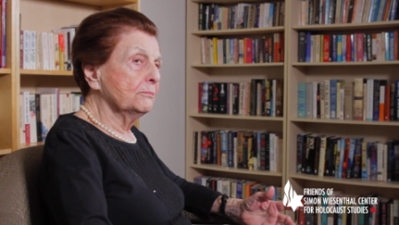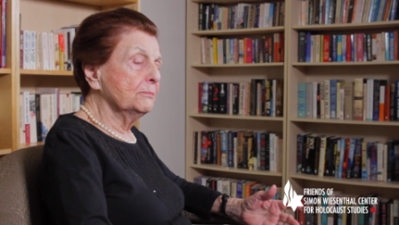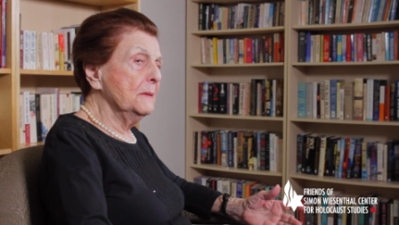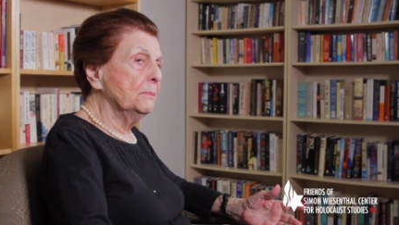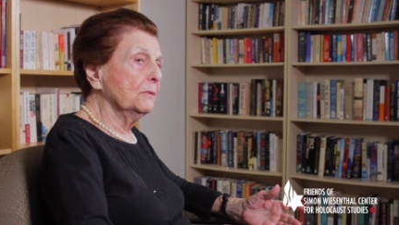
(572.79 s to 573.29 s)

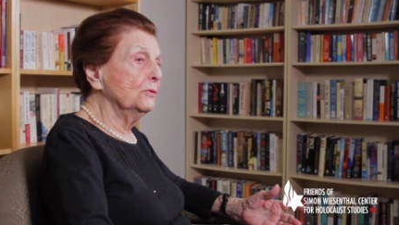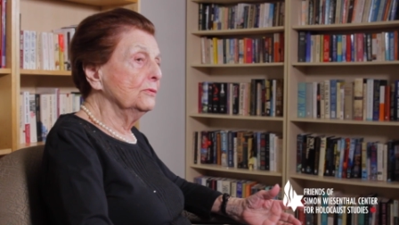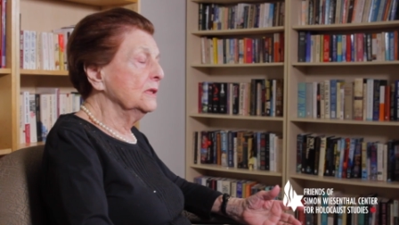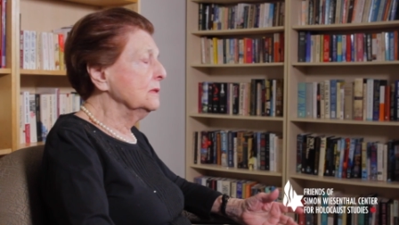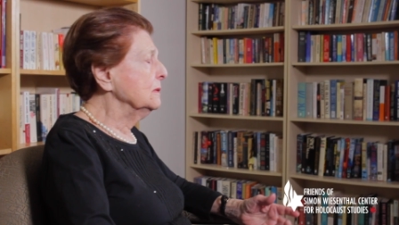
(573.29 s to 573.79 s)
people who
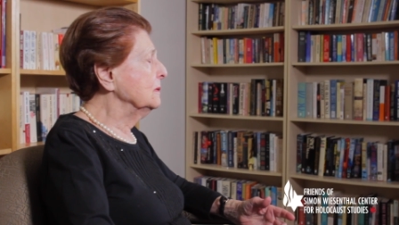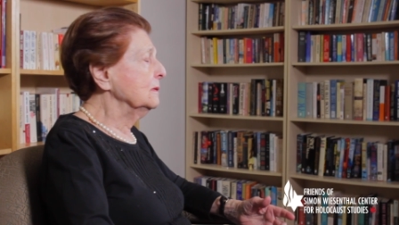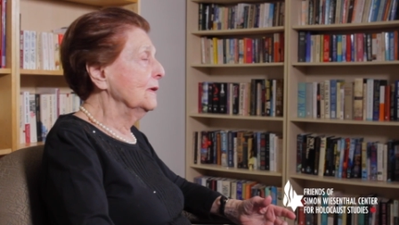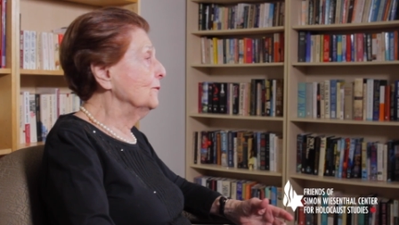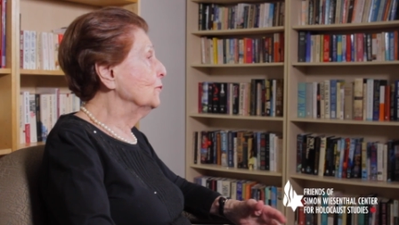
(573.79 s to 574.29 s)
didn't
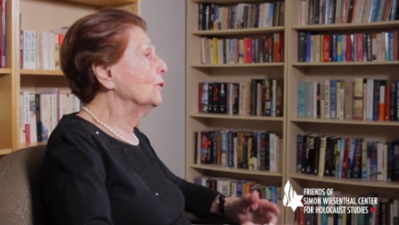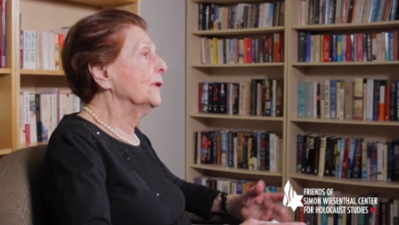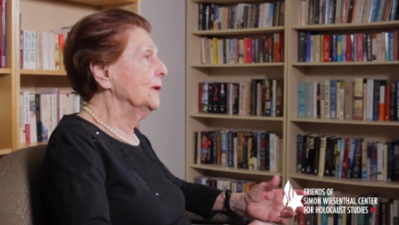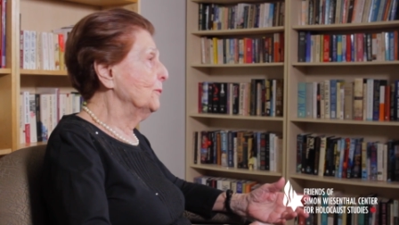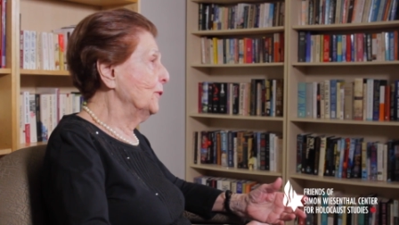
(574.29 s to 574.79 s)
even look
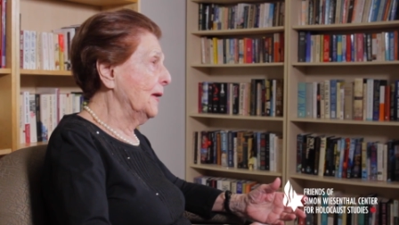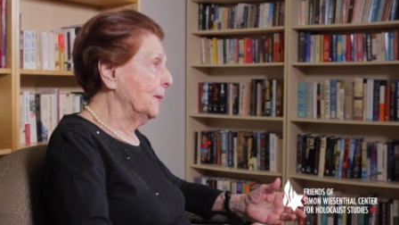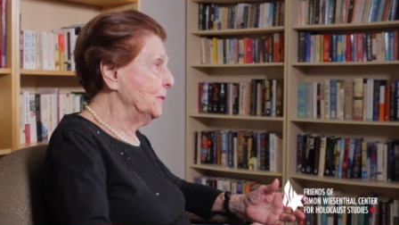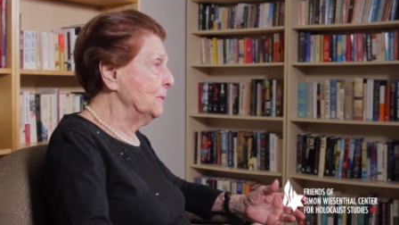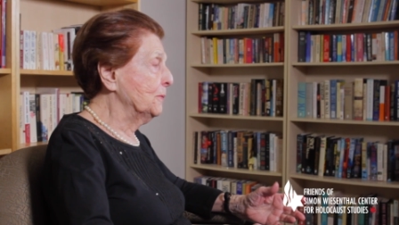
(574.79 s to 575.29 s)
anymore
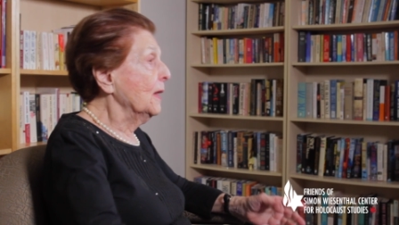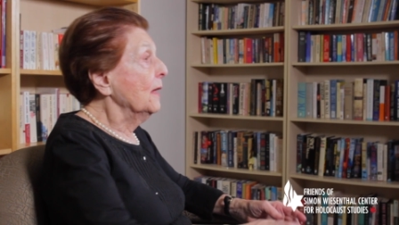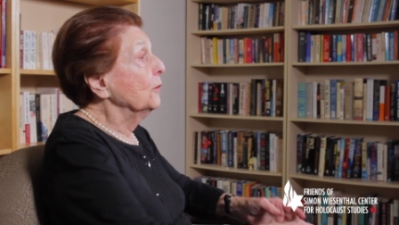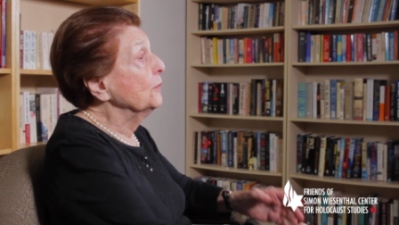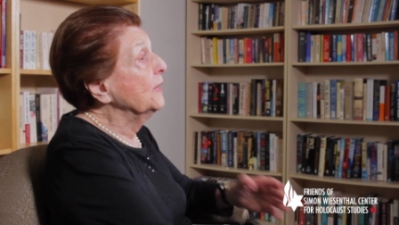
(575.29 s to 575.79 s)
like people.
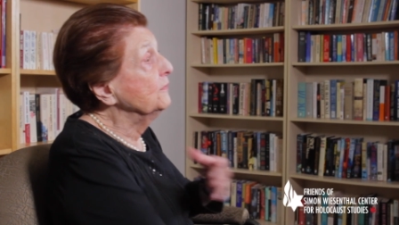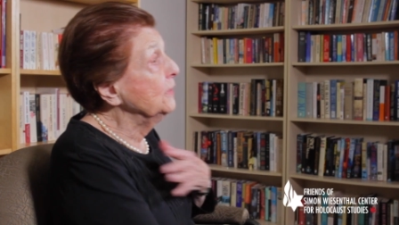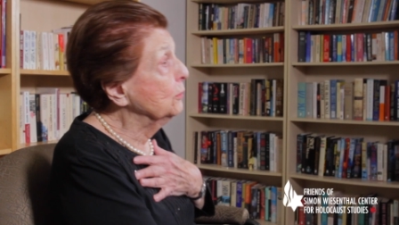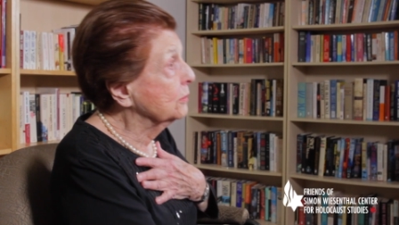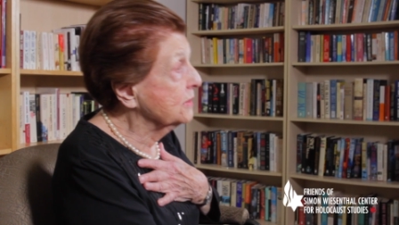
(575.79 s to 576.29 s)
Not that we
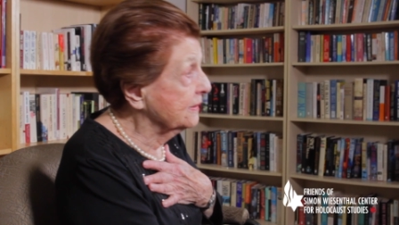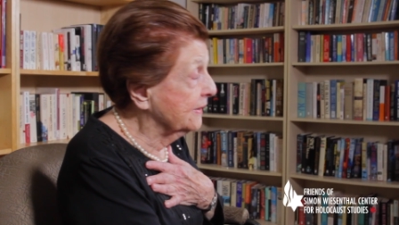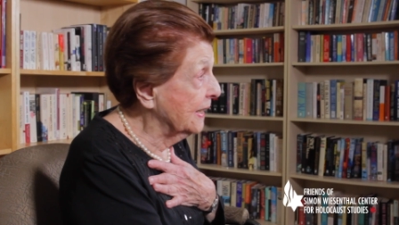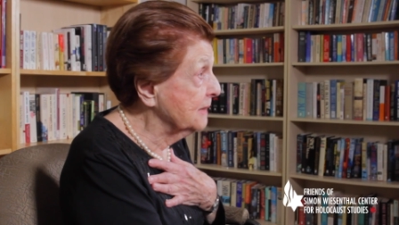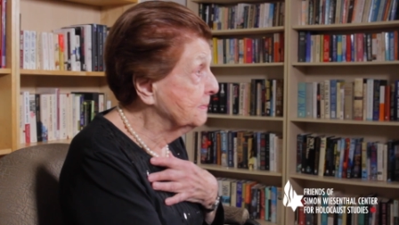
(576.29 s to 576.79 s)
looked that
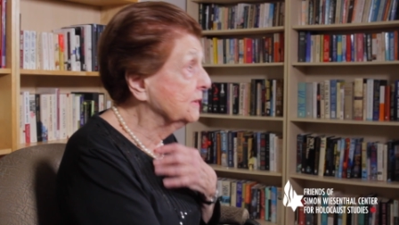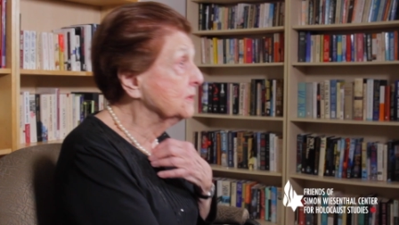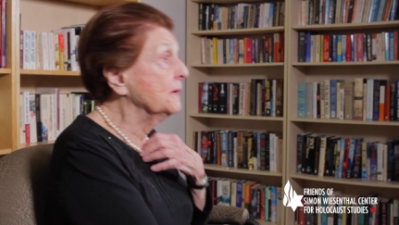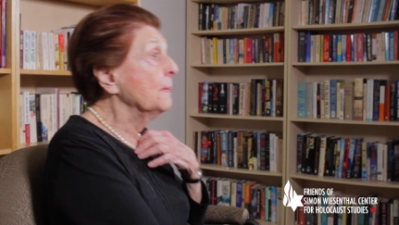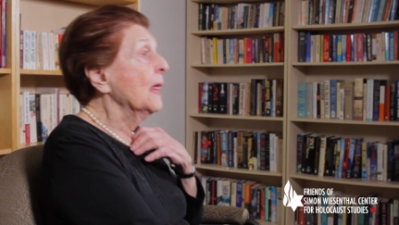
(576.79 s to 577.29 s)
great, but you
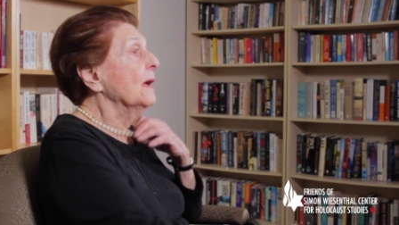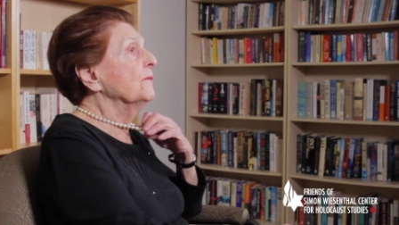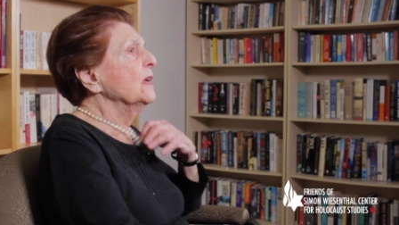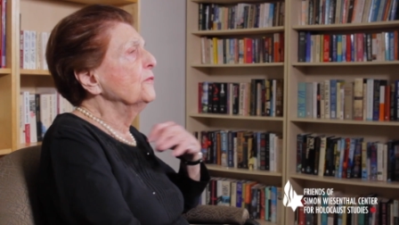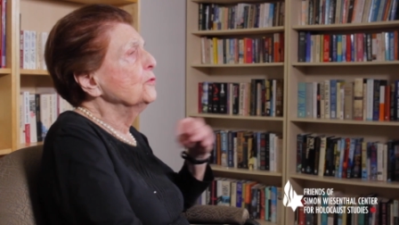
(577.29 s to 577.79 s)
see,
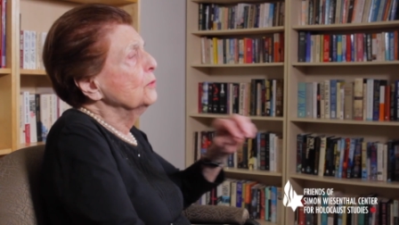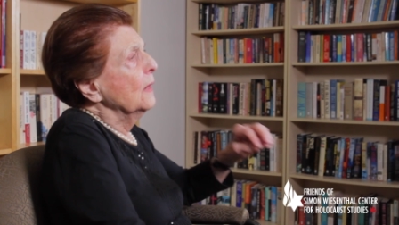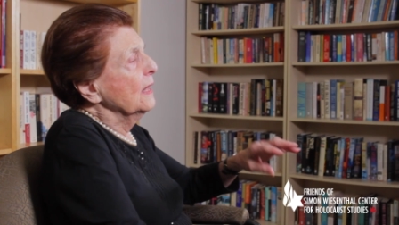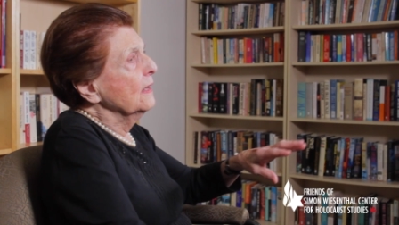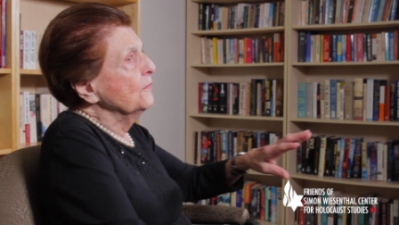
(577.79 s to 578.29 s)
if
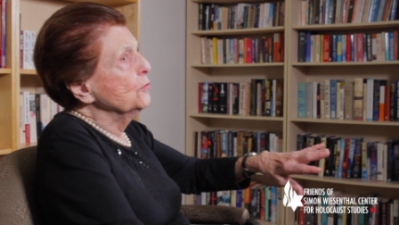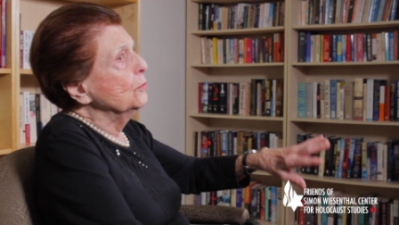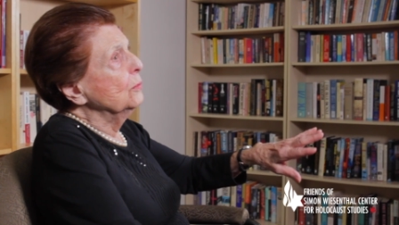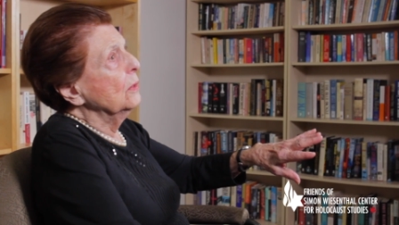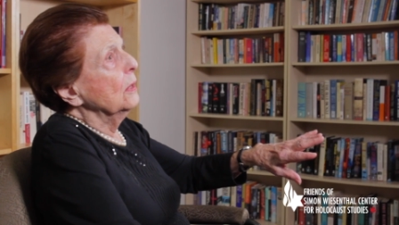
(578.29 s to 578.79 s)

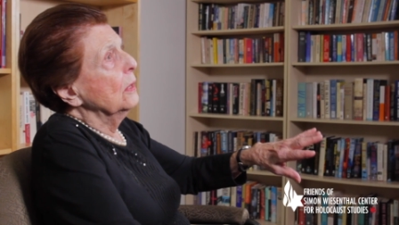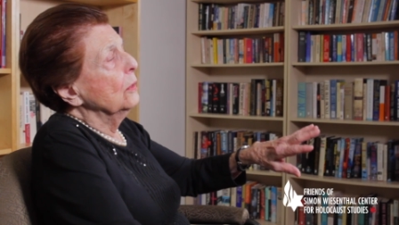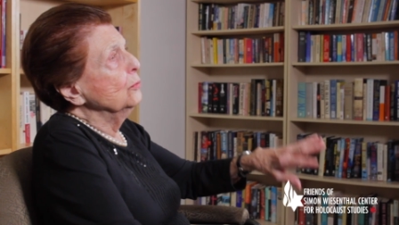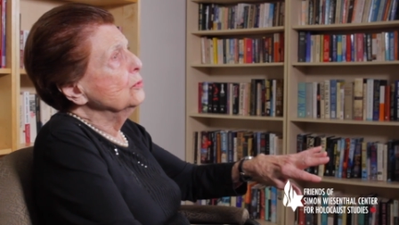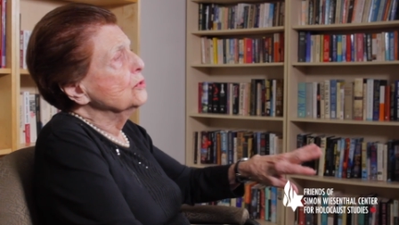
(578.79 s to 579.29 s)
you
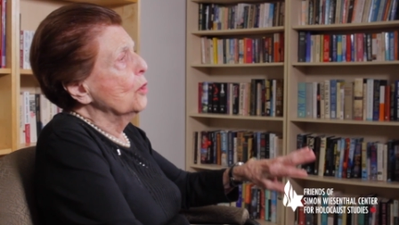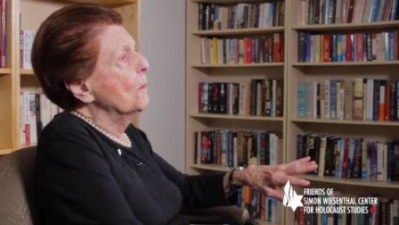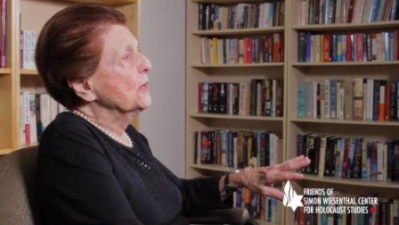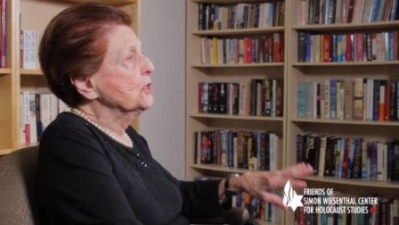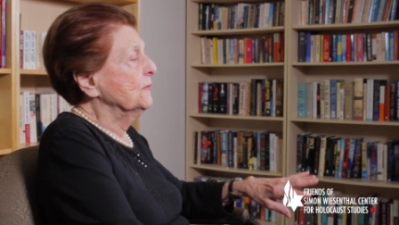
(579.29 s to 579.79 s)
lose so
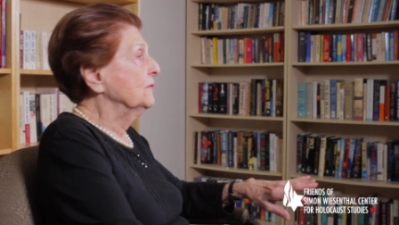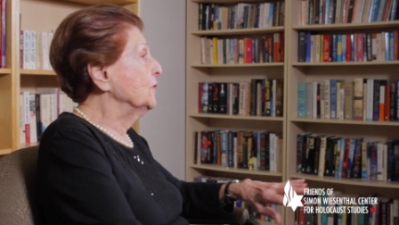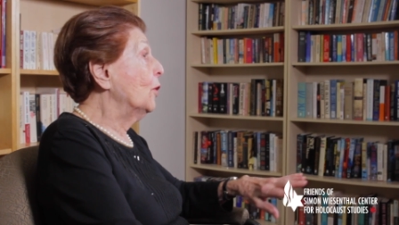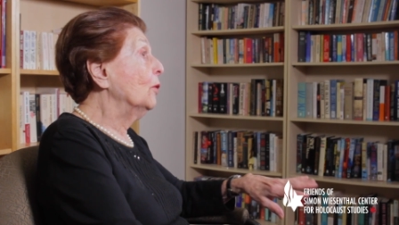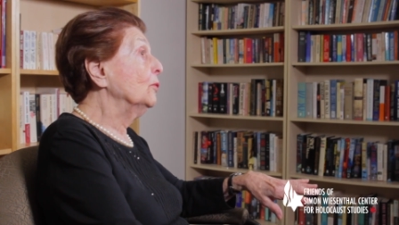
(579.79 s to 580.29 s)
much weight, we
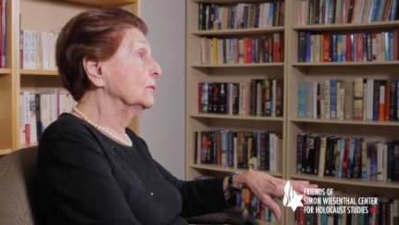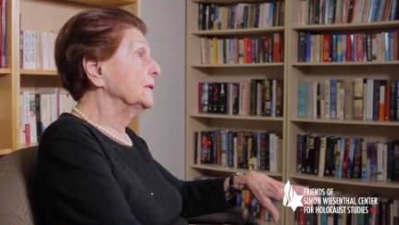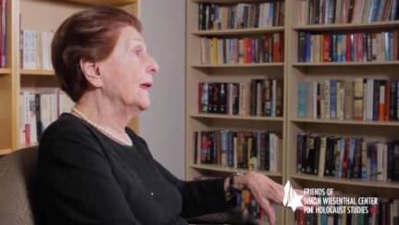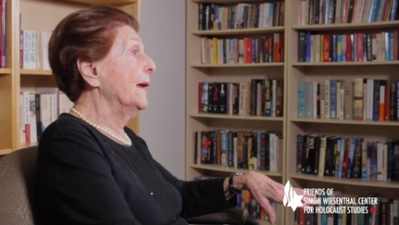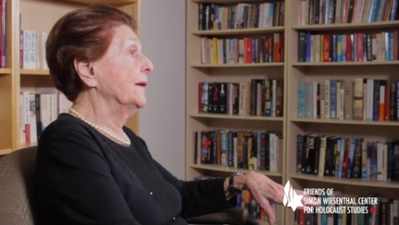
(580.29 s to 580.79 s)
all looked
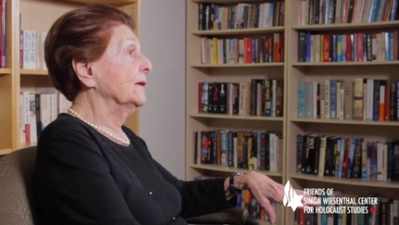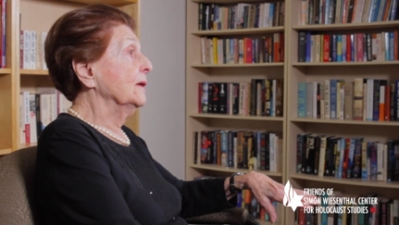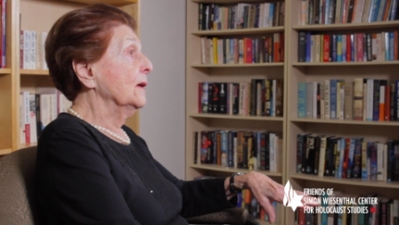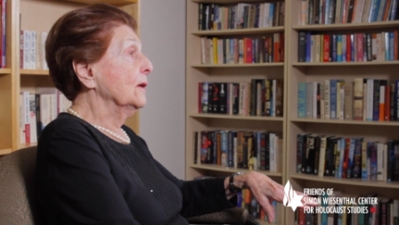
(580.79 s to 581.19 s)
alike.